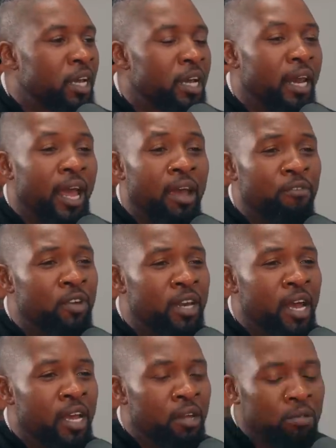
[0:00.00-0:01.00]
steak
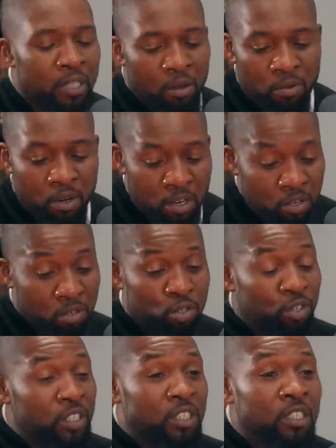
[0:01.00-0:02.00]
every day? He was like, well, the
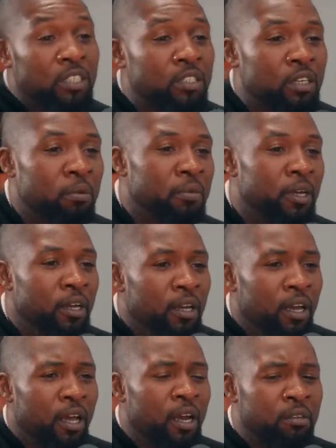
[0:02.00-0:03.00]
nutritionist told me.
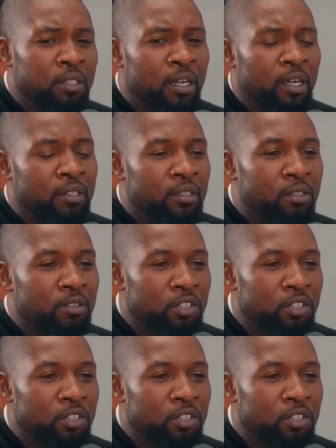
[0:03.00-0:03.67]
And I was like, the